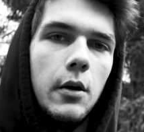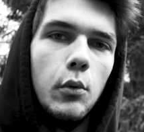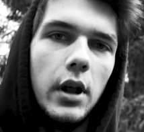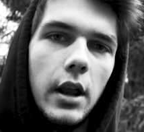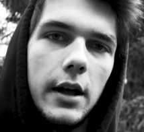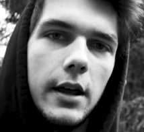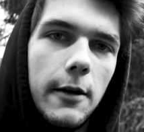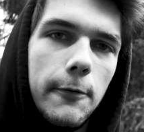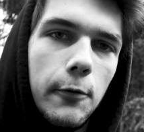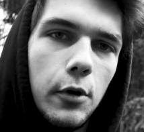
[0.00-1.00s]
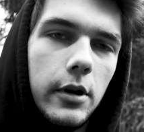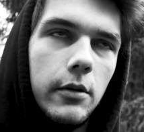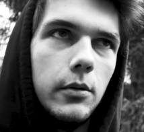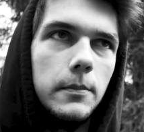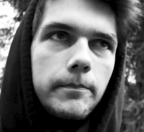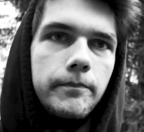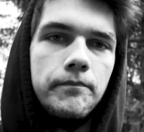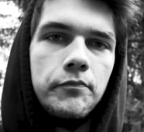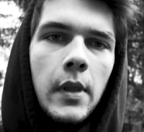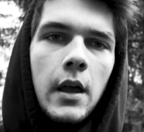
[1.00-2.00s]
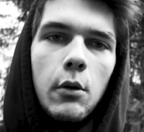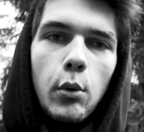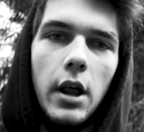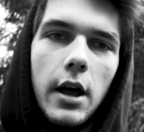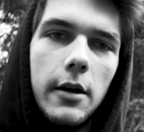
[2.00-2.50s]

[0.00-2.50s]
well, I have for well,